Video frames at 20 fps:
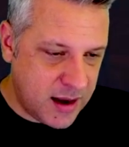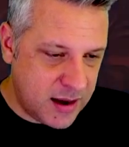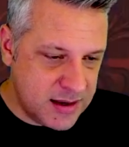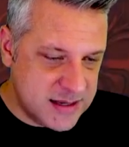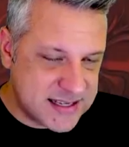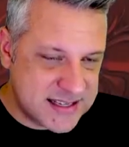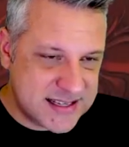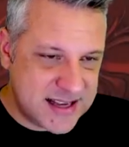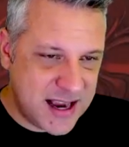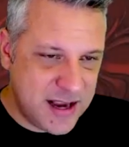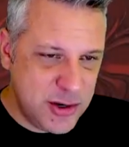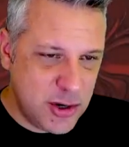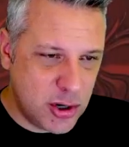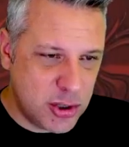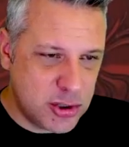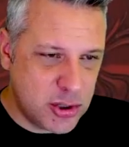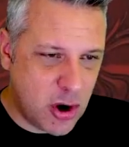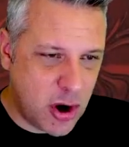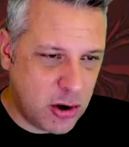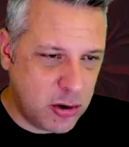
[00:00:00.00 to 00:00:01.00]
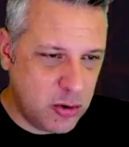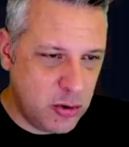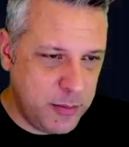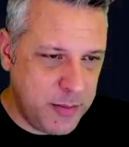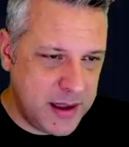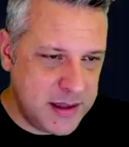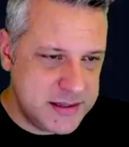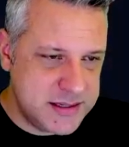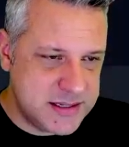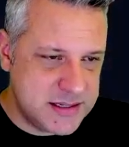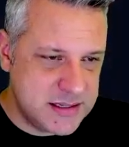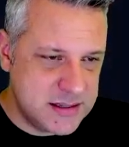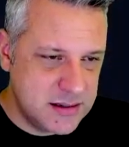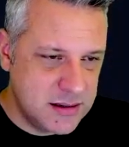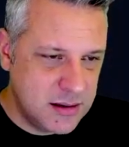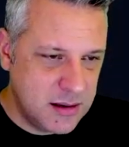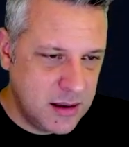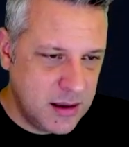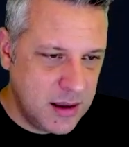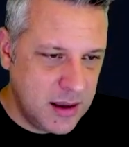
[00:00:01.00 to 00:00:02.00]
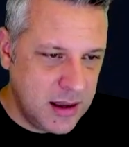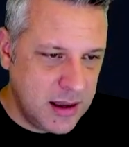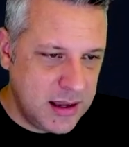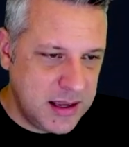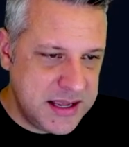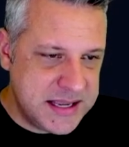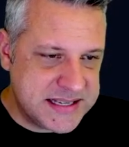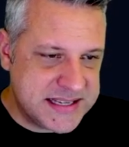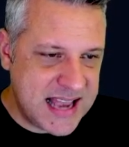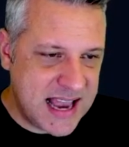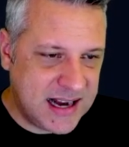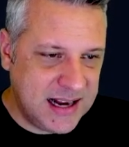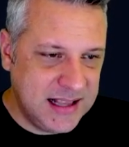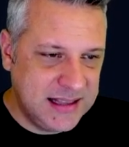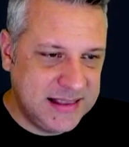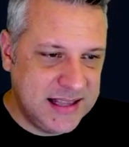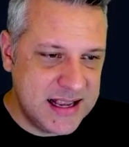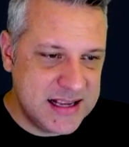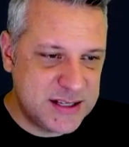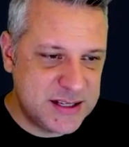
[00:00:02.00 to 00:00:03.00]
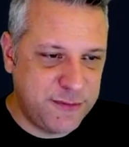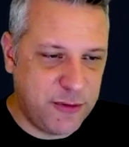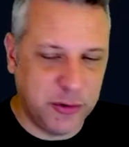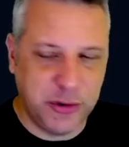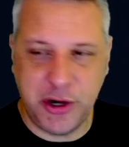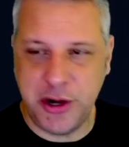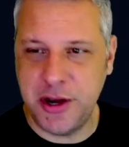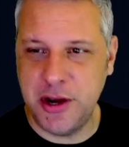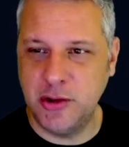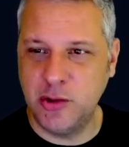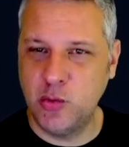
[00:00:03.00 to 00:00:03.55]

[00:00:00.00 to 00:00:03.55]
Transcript: inside your documents. Exactly this folder here.